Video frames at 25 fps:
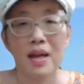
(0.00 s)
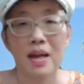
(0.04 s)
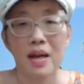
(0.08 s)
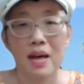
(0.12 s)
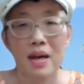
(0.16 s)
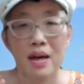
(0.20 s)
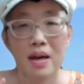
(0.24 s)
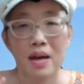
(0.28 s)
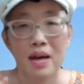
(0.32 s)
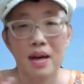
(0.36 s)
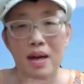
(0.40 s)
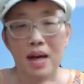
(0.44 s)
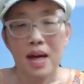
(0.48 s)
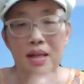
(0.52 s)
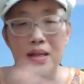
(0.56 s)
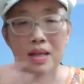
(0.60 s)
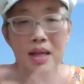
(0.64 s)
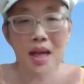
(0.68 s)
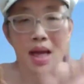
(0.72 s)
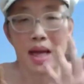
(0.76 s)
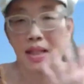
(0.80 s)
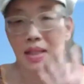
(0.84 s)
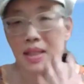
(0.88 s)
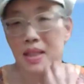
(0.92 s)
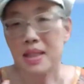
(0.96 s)

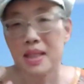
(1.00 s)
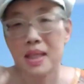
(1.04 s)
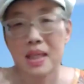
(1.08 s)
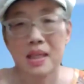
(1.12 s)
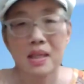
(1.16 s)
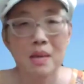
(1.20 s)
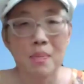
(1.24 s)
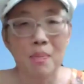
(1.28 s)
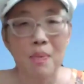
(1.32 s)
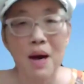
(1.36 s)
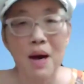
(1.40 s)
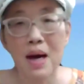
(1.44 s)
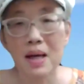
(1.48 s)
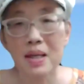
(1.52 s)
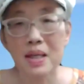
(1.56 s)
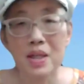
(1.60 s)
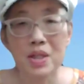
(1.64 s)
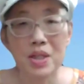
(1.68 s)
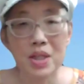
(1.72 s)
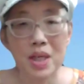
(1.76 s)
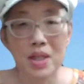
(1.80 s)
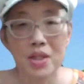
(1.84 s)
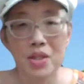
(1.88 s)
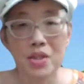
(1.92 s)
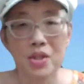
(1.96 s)
And seeing the body
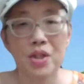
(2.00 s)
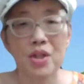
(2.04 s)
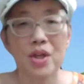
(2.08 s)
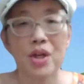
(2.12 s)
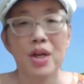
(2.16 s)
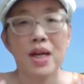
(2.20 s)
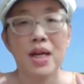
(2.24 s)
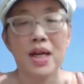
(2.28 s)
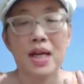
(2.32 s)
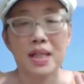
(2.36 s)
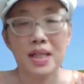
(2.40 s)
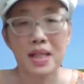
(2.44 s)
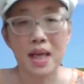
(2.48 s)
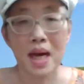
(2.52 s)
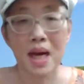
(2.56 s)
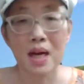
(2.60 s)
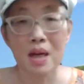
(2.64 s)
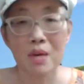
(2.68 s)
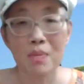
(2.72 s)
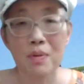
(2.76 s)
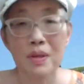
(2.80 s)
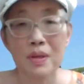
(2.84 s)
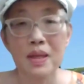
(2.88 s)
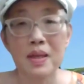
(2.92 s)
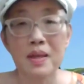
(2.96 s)
gesture, it's got
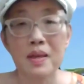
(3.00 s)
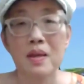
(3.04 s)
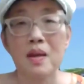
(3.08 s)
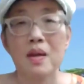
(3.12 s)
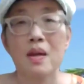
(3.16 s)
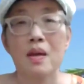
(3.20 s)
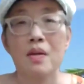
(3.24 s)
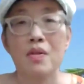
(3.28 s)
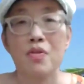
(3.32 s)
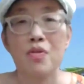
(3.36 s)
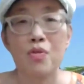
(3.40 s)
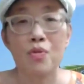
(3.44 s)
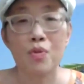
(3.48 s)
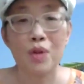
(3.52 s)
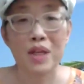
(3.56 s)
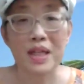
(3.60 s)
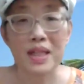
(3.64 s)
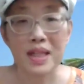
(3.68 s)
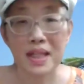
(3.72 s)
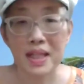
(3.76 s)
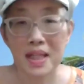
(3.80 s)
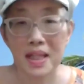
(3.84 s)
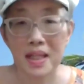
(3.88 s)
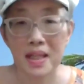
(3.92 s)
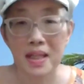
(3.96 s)
to be
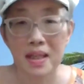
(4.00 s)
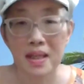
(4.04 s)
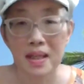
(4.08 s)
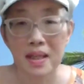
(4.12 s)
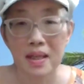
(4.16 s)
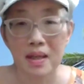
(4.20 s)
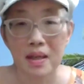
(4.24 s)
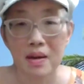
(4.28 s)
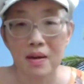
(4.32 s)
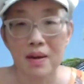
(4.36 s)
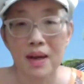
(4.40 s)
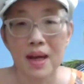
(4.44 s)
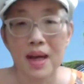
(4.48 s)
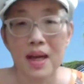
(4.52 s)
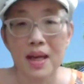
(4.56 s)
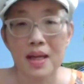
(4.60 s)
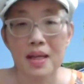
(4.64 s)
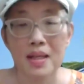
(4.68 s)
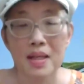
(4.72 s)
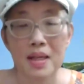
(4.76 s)
3D, okay?